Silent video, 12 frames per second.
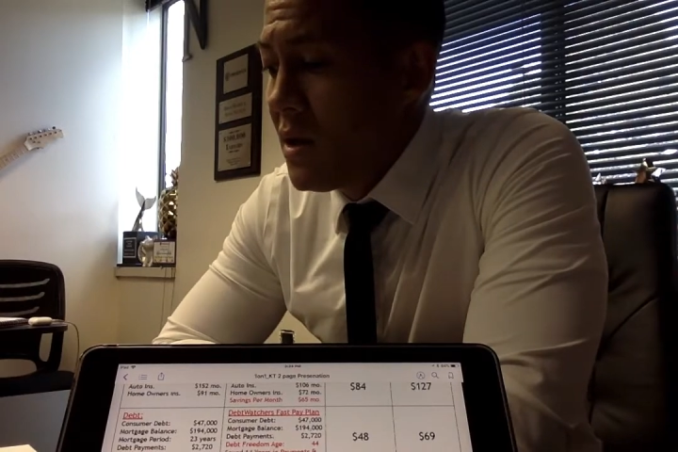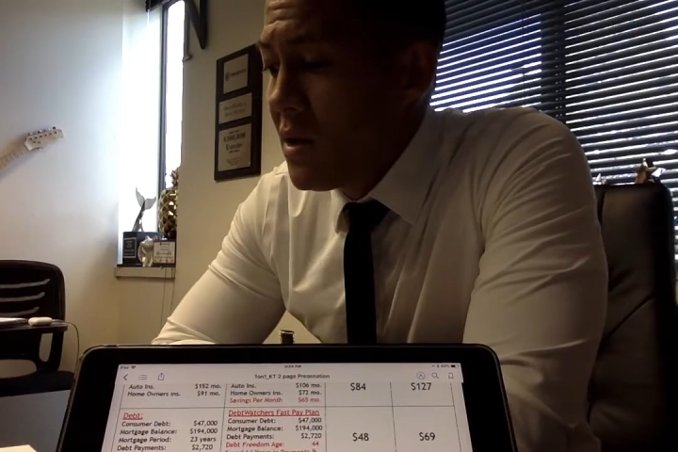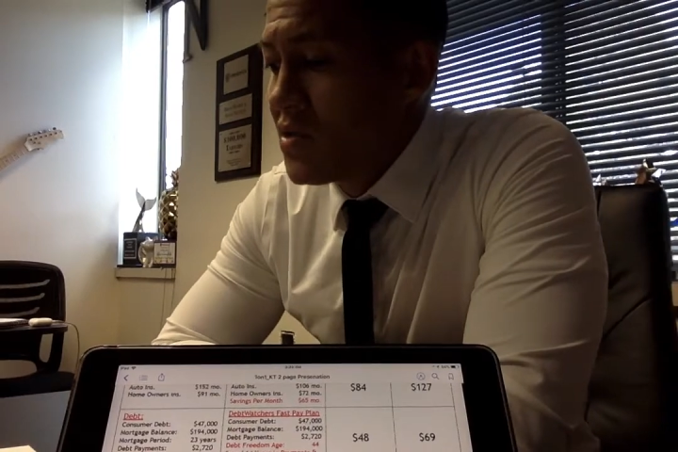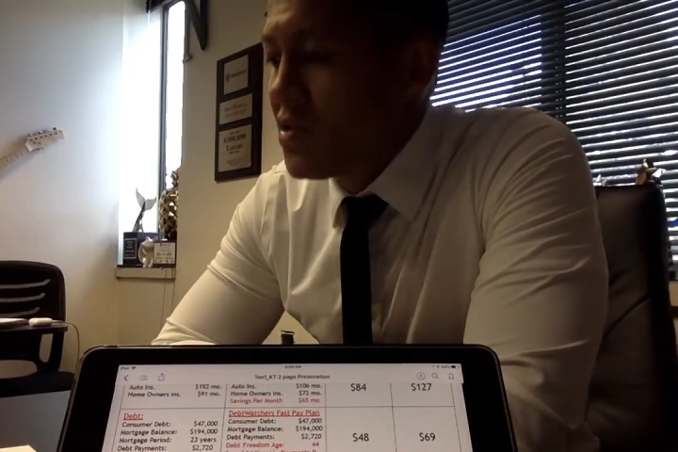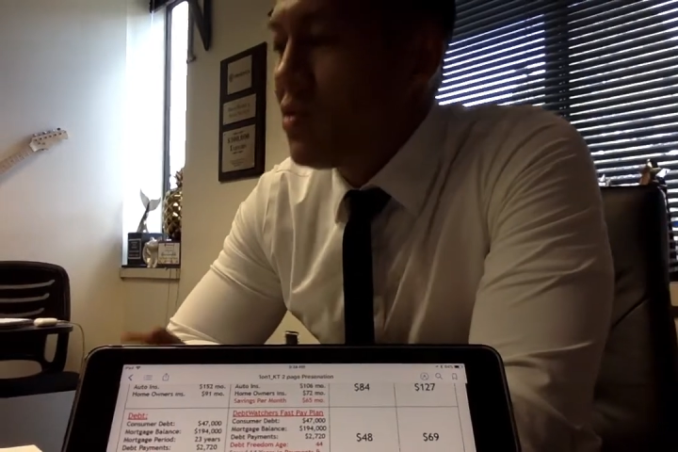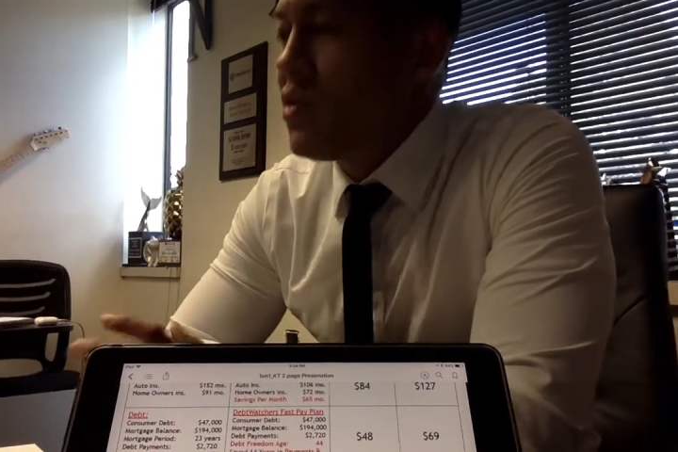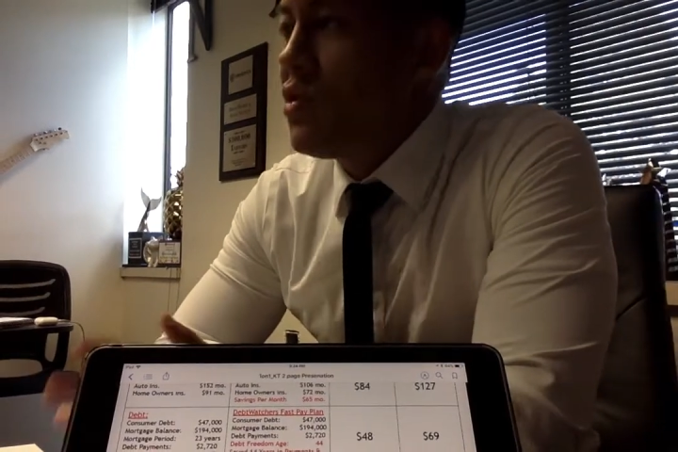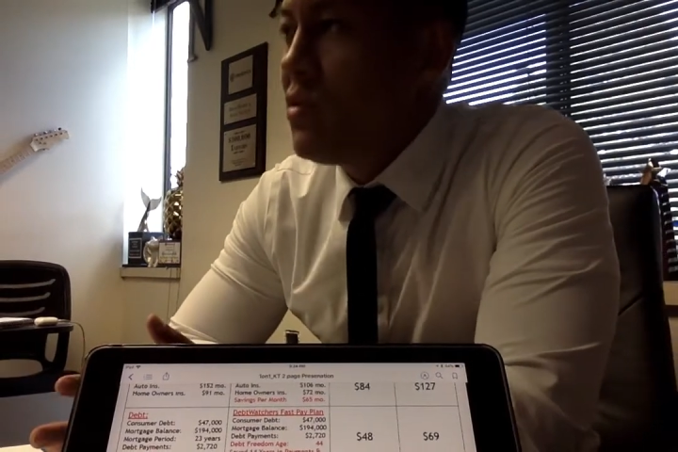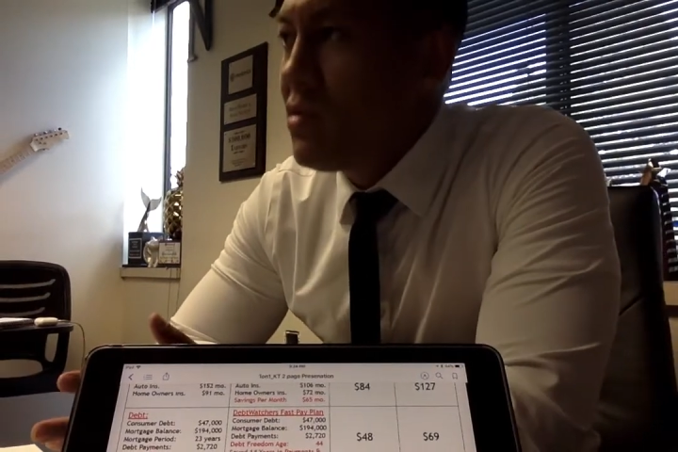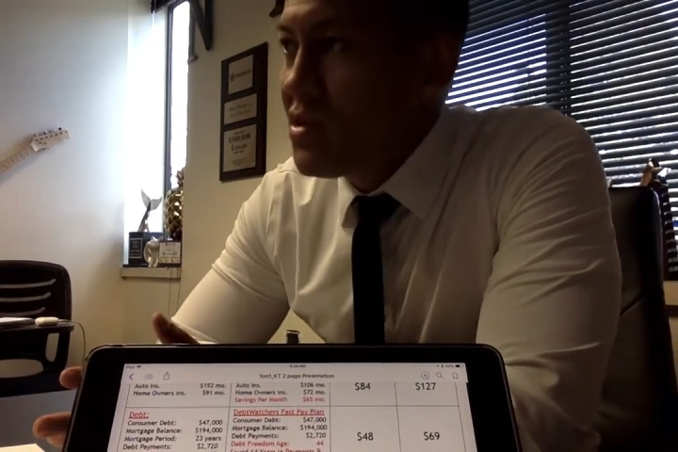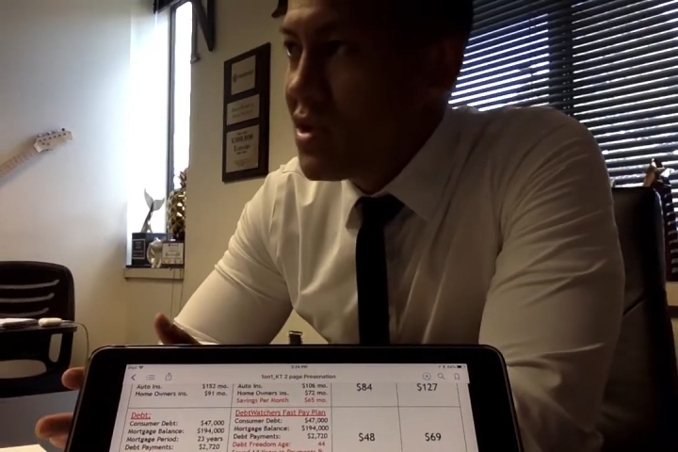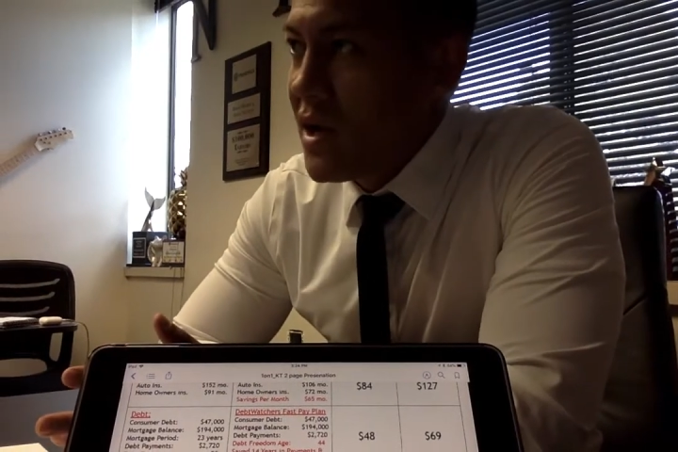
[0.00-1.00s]
So
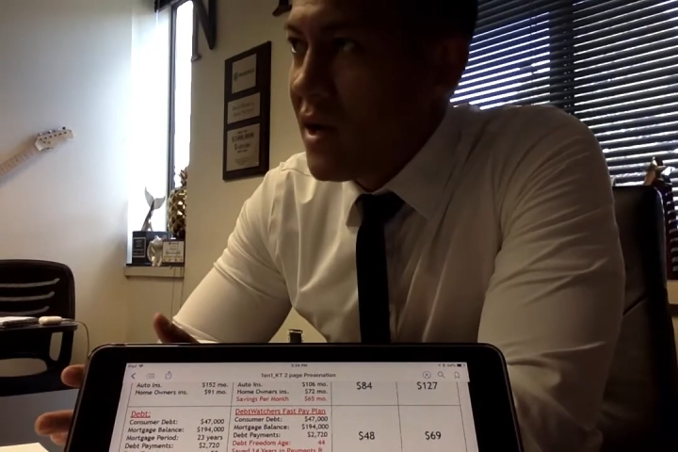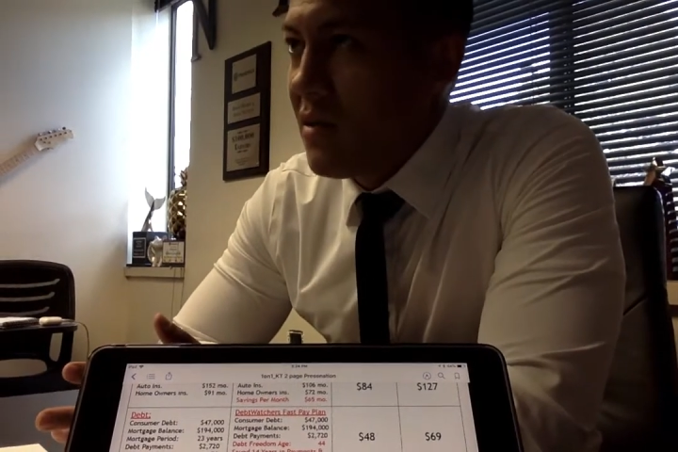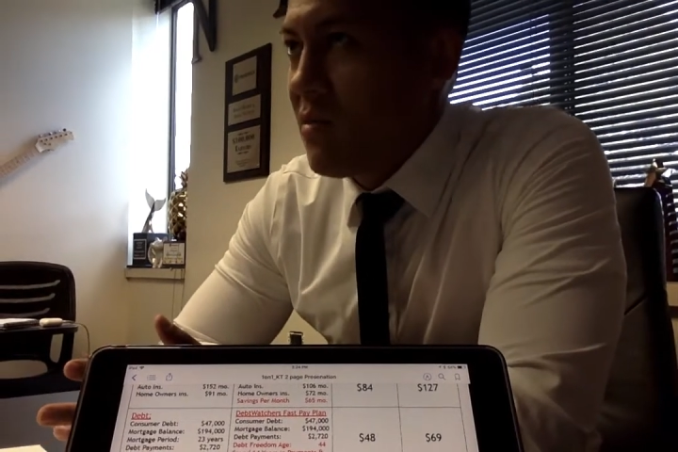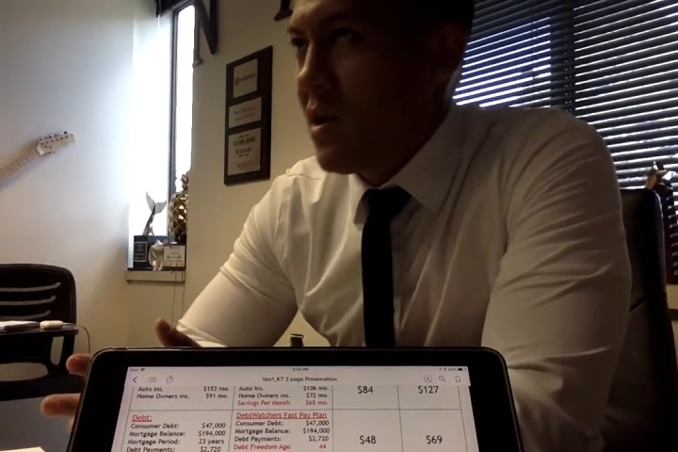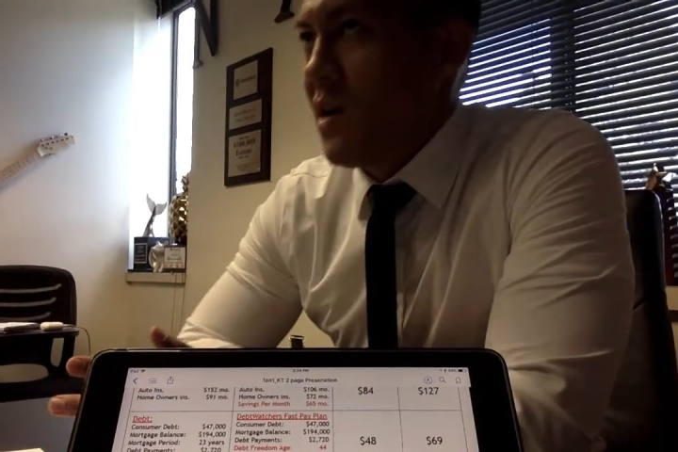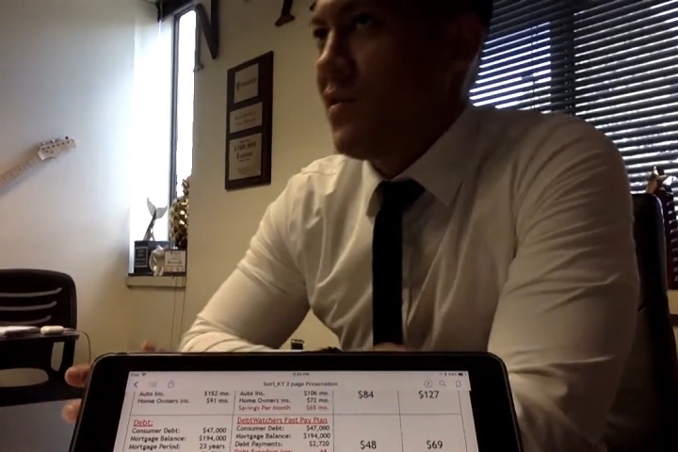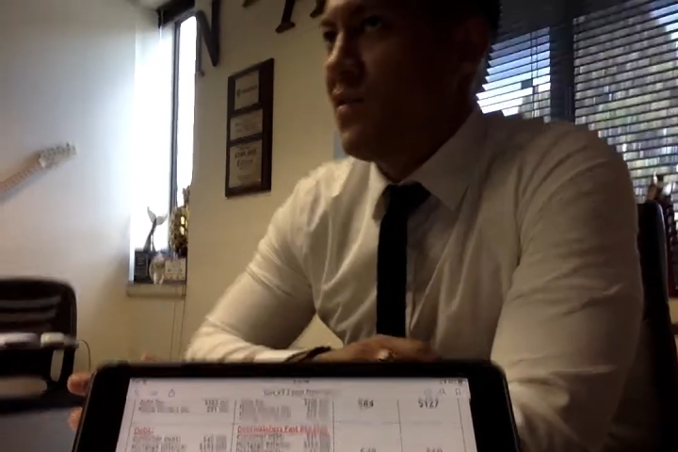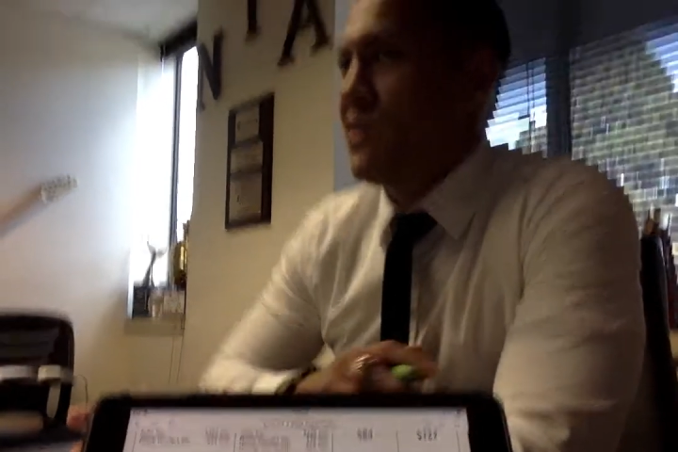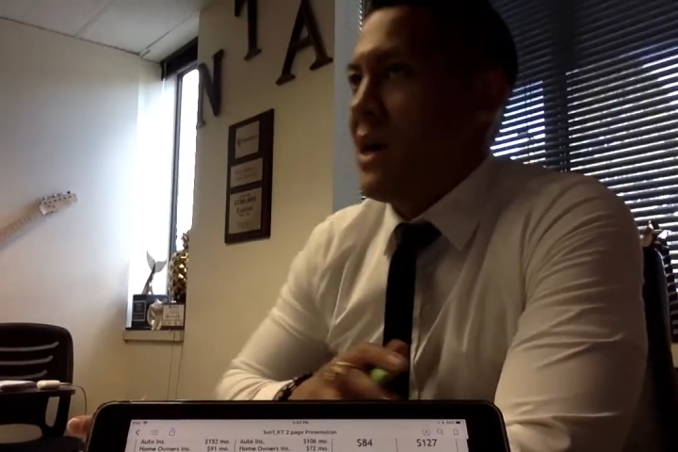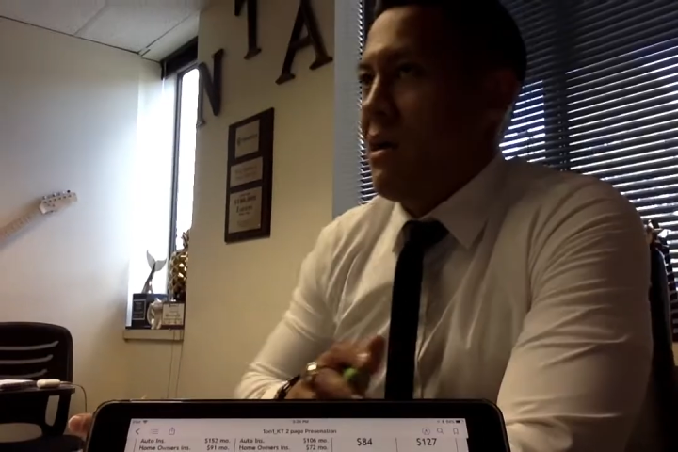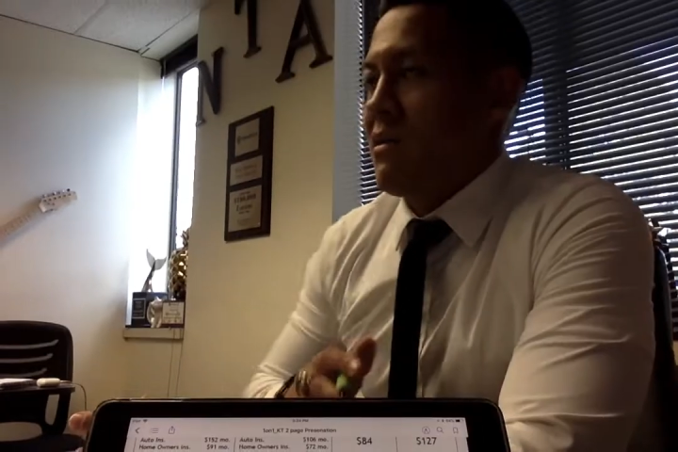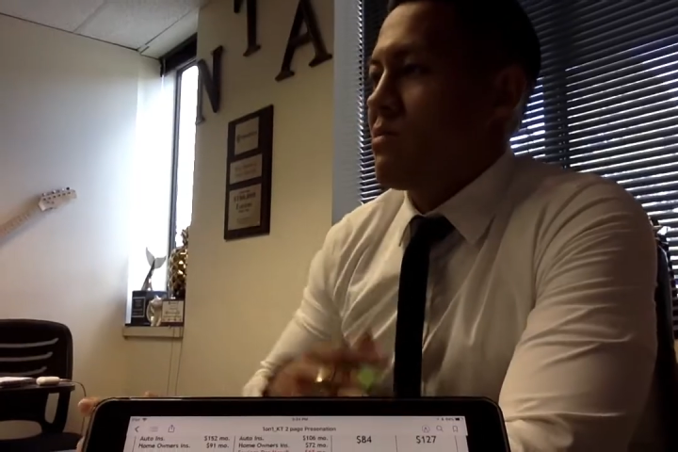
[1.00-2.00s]
usually, Anna, when I sit
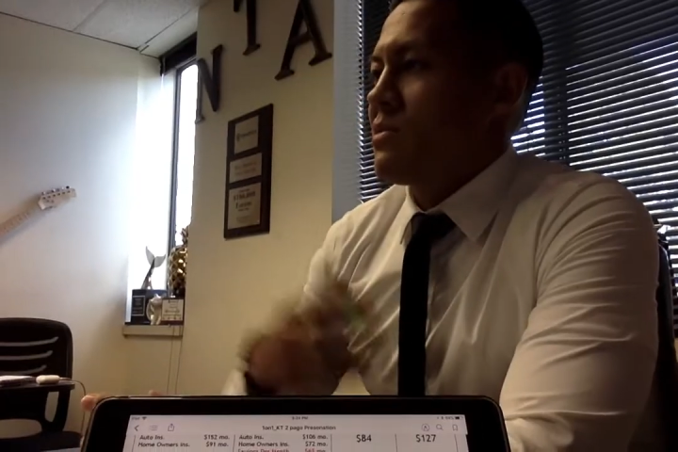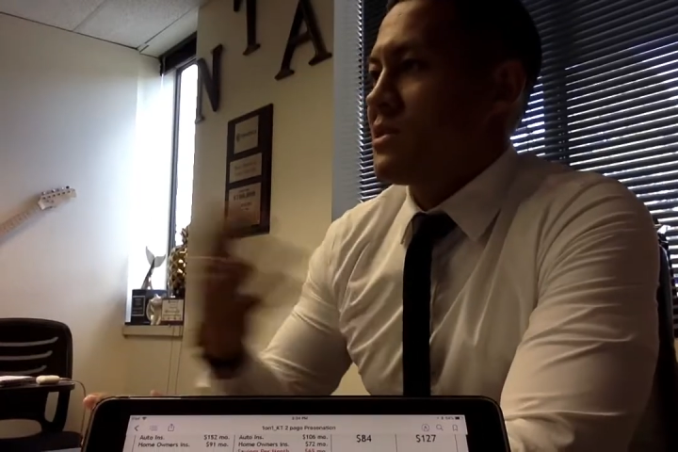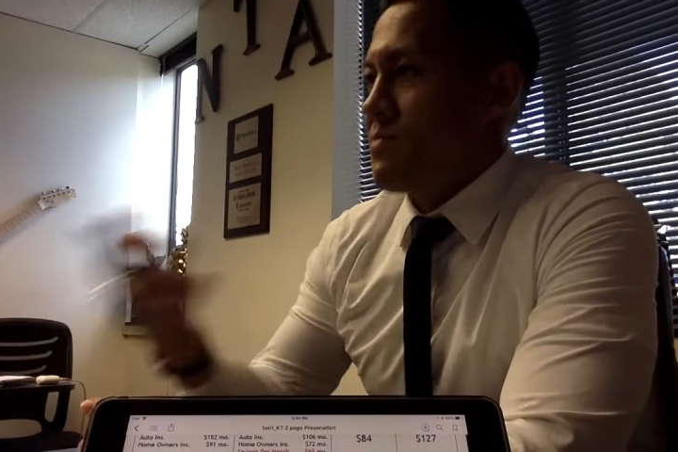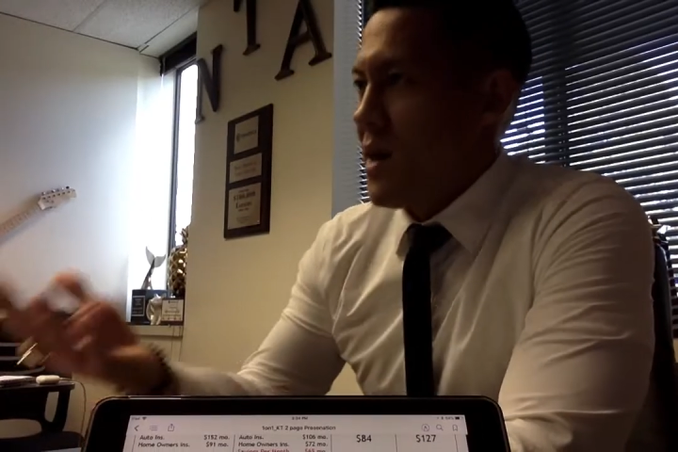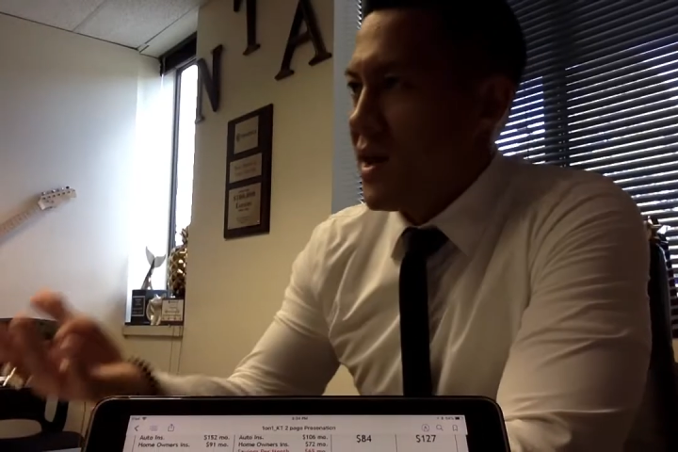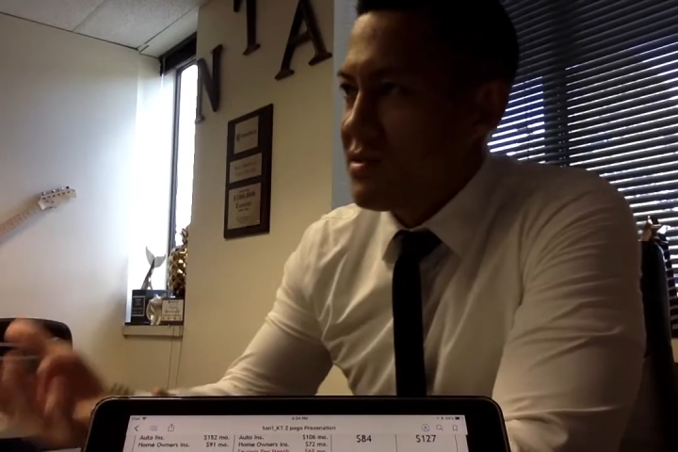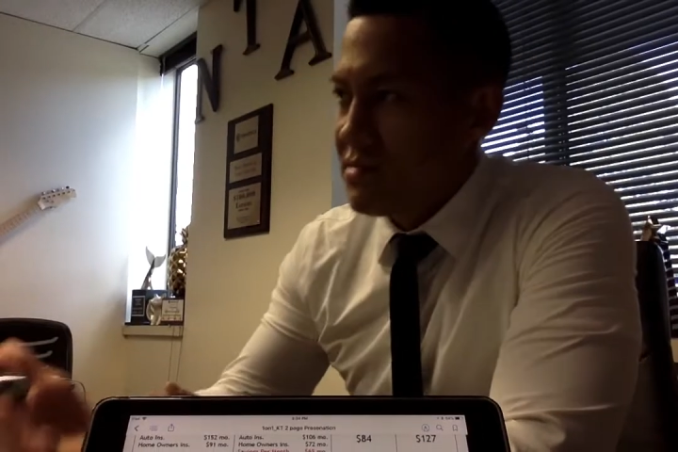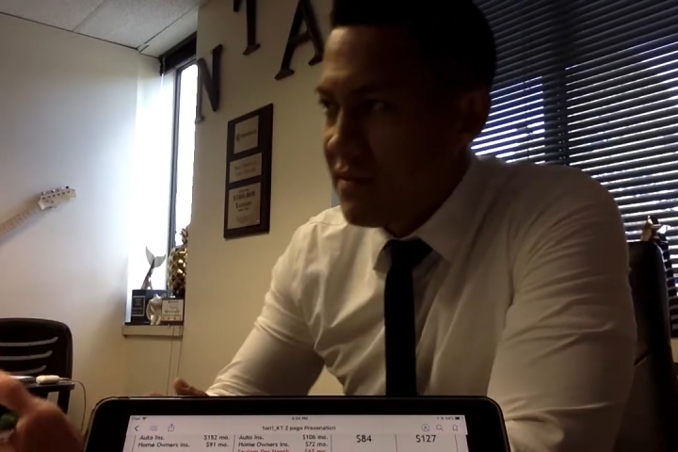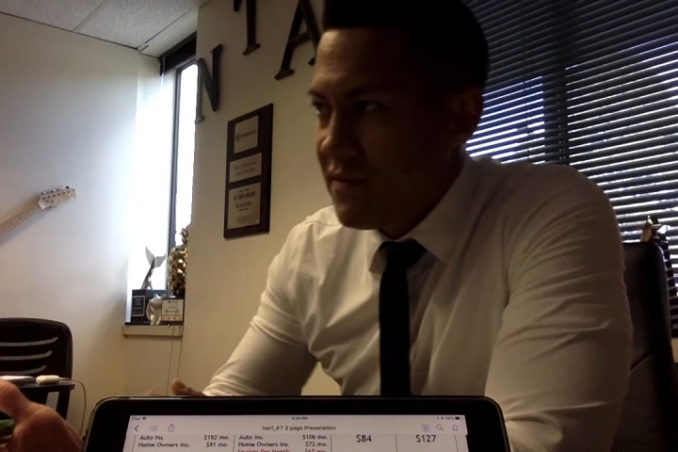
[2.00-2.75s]
down with a responsible